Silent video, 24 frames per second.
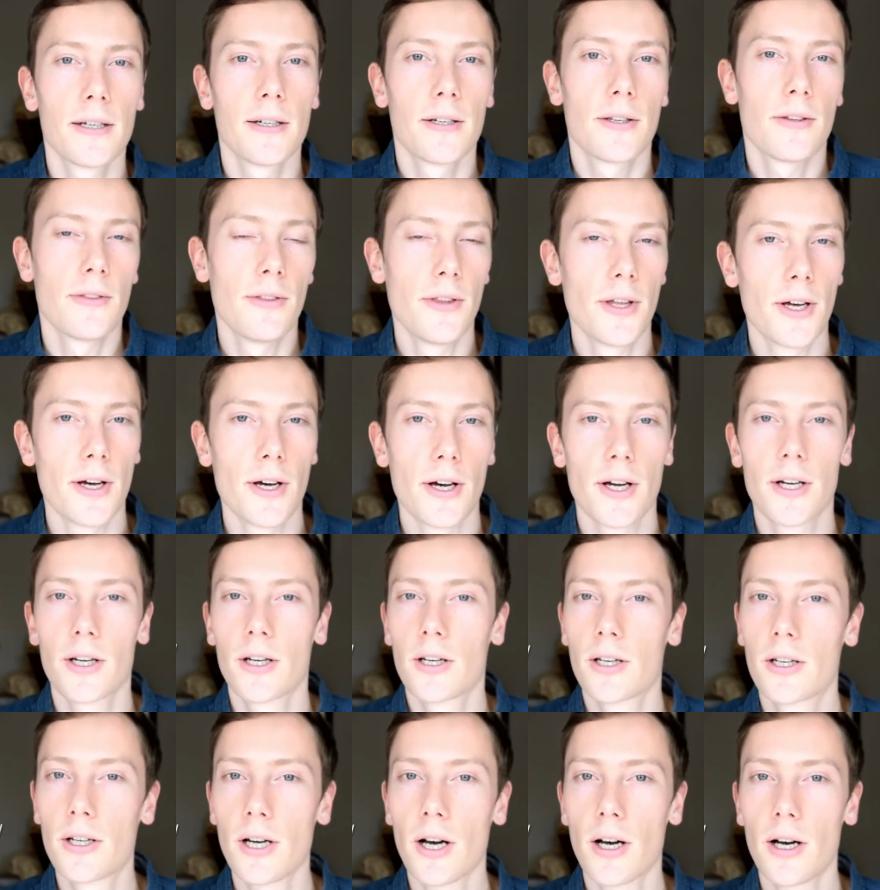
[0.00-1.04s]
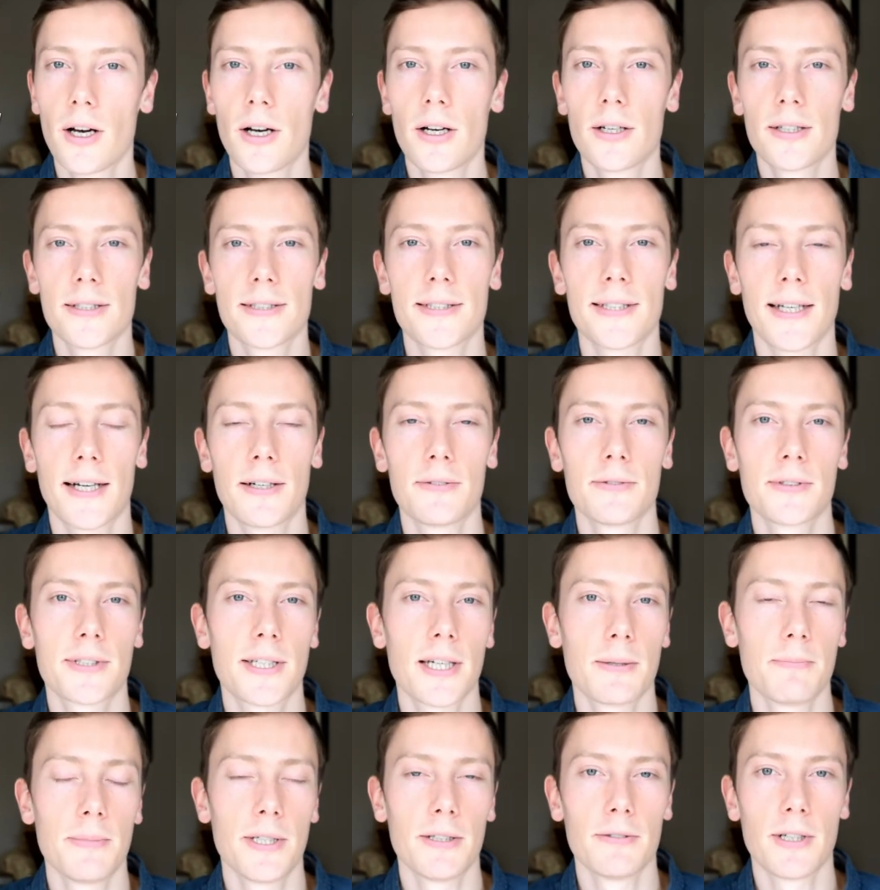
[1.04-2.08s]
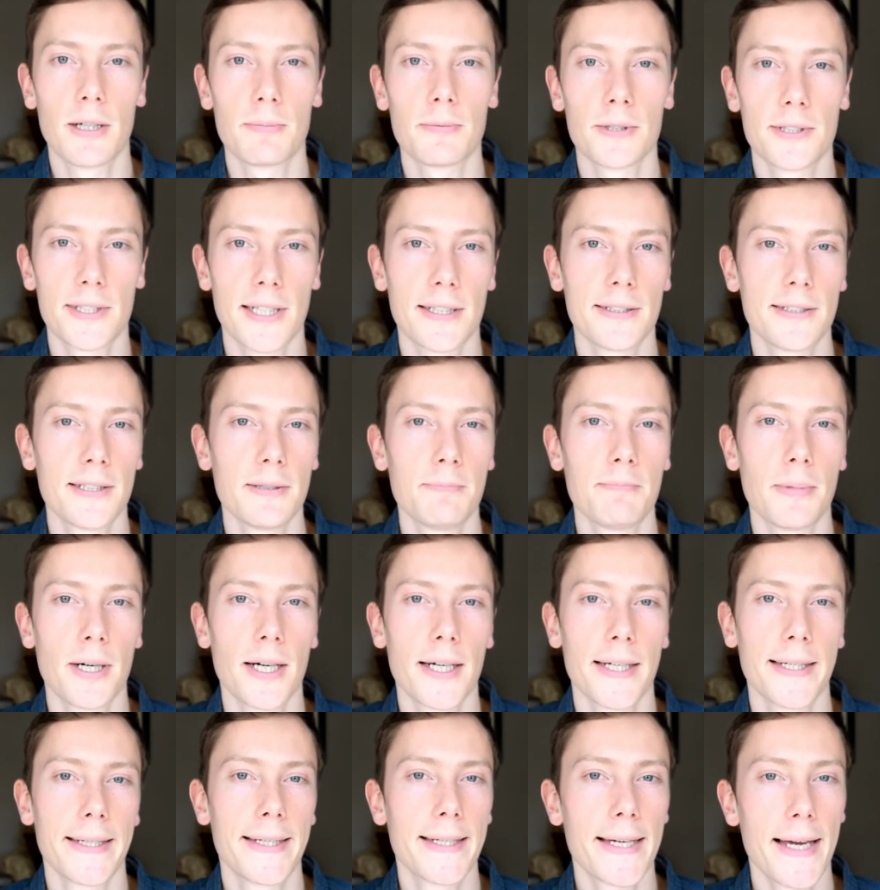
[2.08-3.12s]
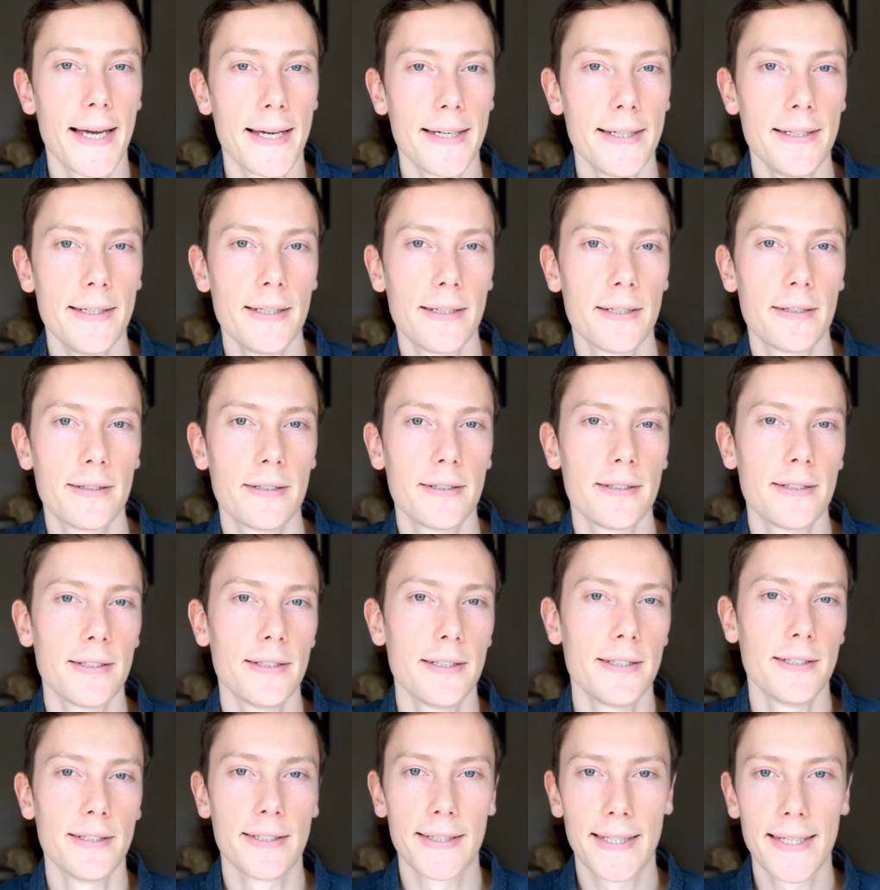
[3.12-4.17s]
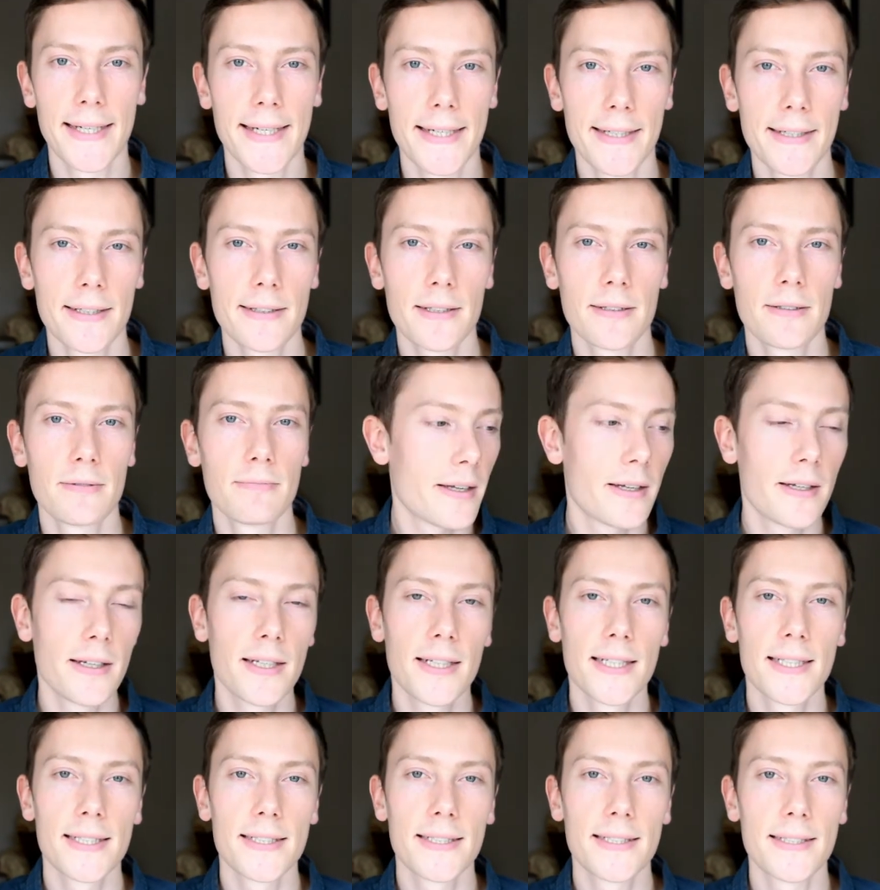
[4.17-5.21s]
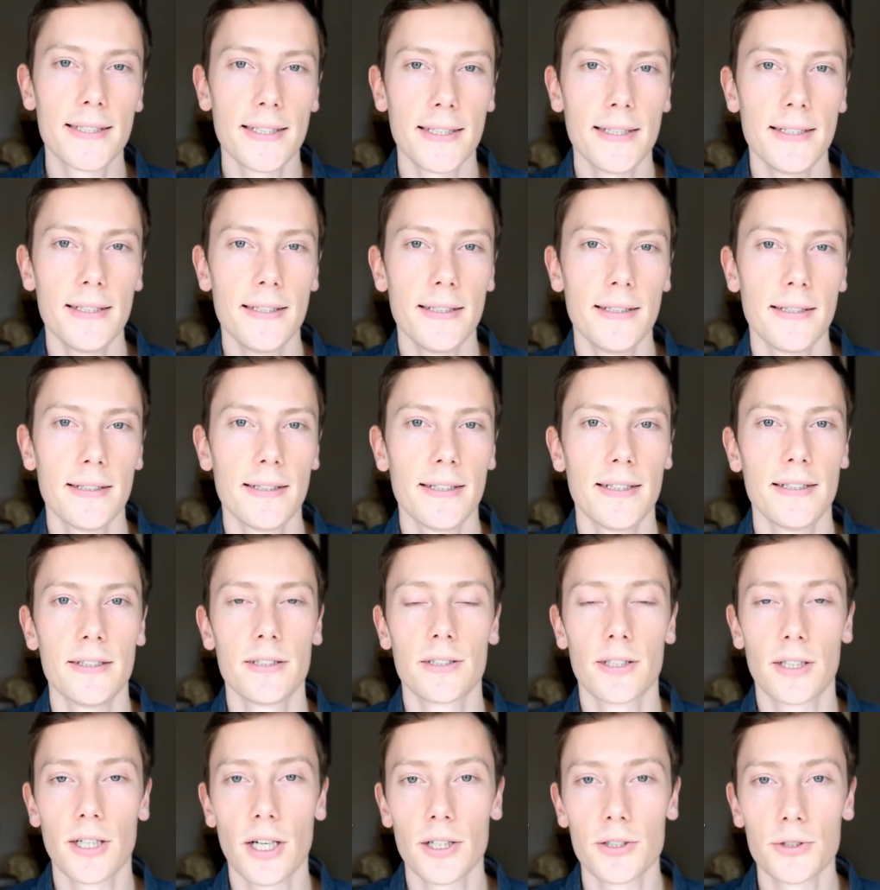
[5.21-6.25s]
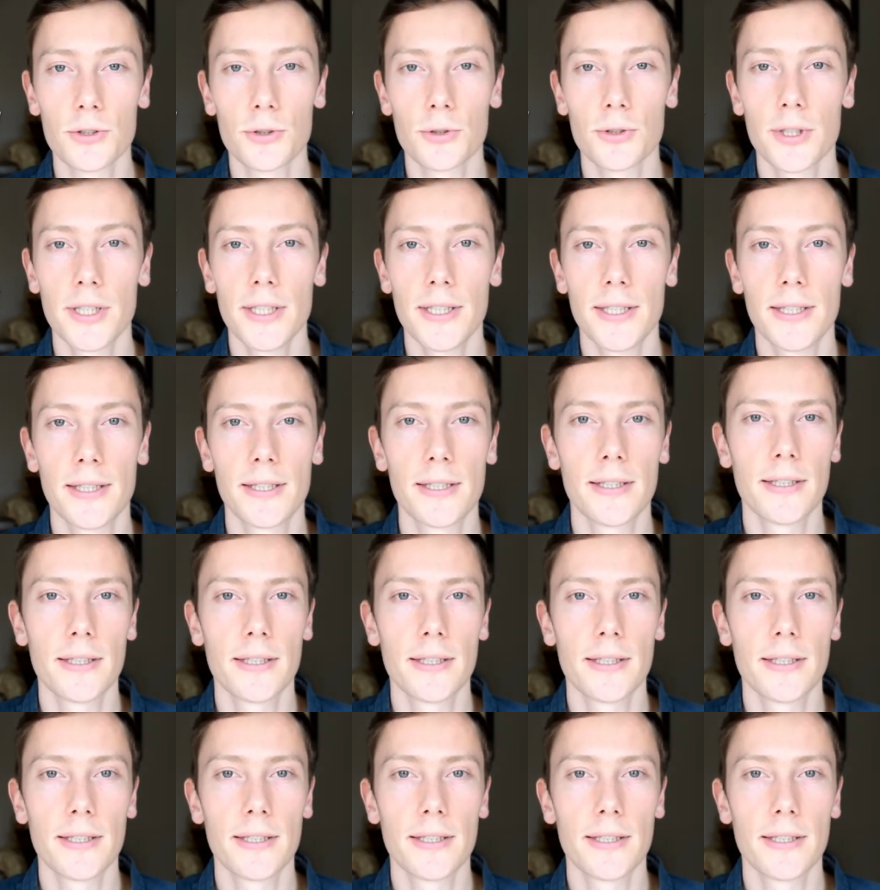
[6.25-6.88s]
The K sound can be represented by K in king, C in country,